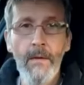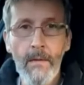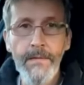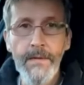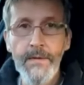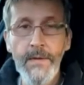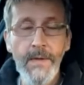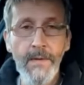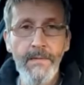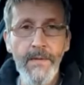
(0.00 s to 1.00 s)
of the
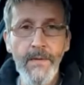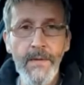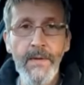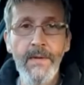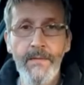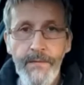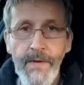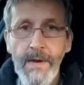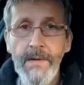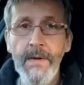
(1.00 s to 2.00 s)
Treaty of Union is
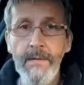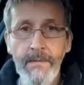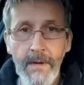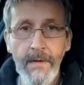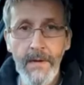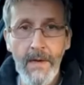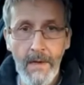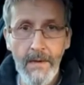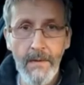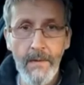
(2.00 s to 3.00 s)
very, very
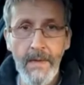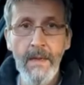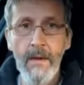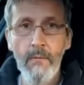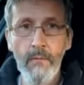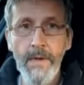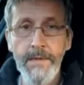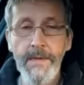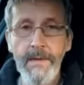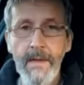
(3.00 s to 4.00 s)
clearly
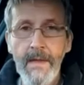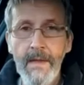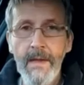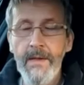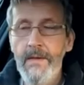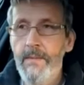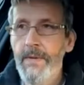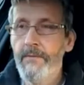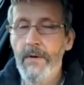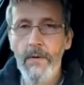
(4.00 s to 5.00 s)
written. It's
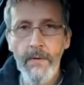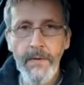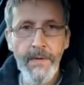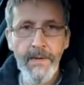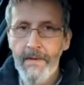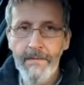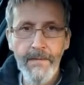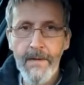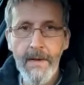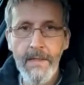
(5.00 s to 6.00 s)
been recorded
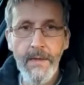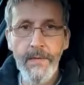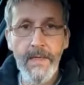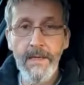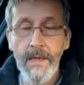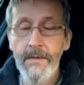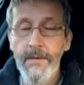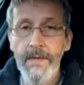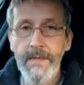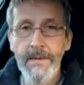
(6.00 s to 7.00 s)
for the last three
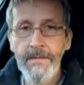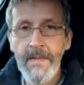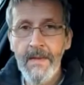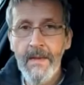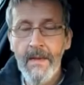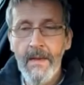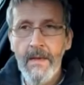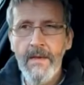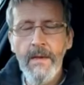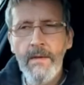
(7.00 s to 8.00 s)
centuries.
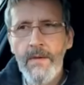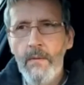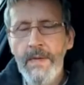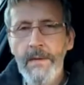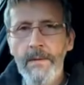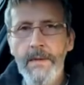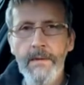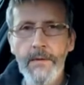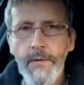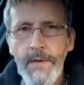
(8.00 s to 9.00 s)
So when you look at
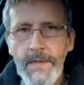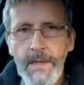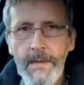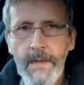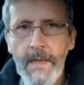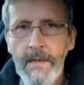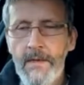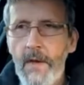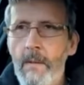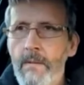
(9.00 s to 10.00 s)
the treaty in
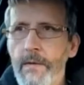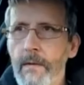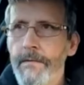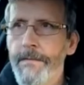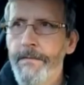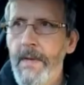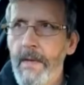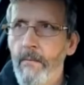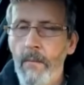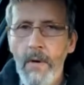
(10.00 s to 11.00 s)
terms of
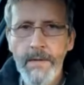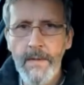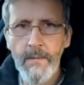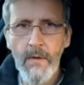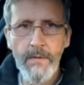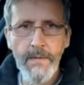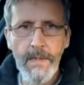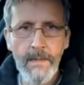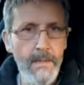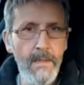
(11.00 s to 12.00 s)
modern
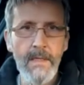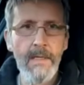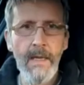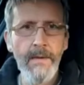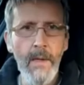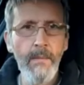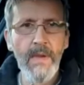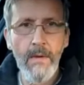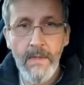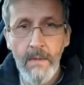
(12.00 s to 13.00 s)
democracy doesn't stand up
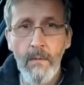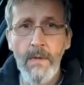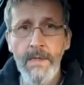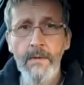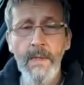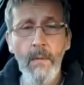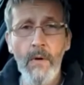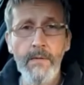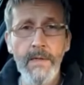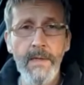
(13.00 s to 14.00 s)
because there was no
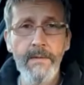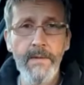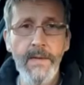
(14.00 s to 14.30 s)
democracy at the